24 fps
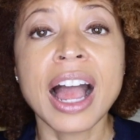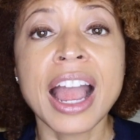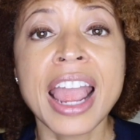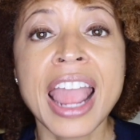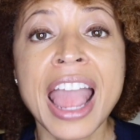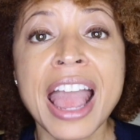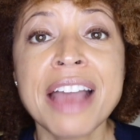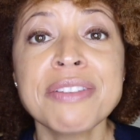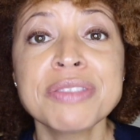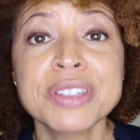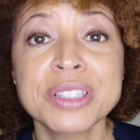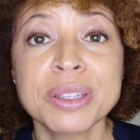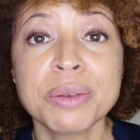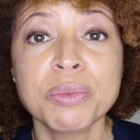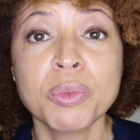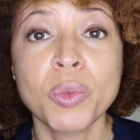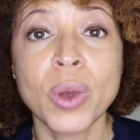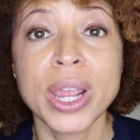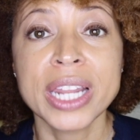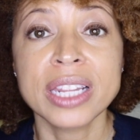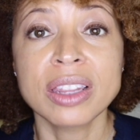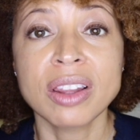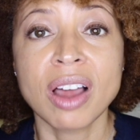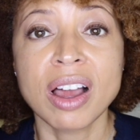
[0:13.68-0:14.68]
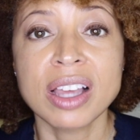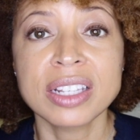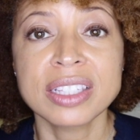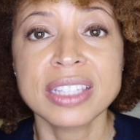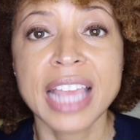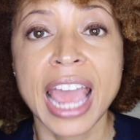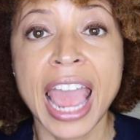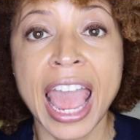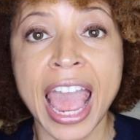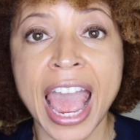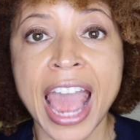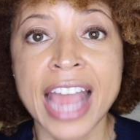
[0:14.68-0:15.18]
I have some weight loss
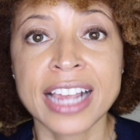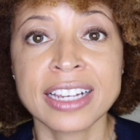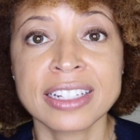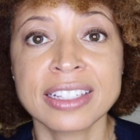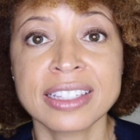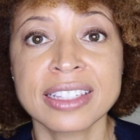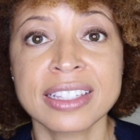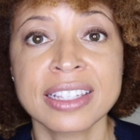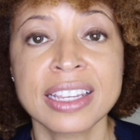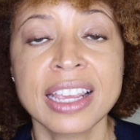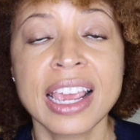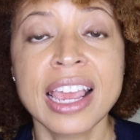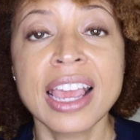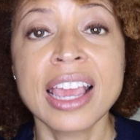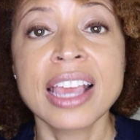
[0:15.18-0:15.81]
hacks,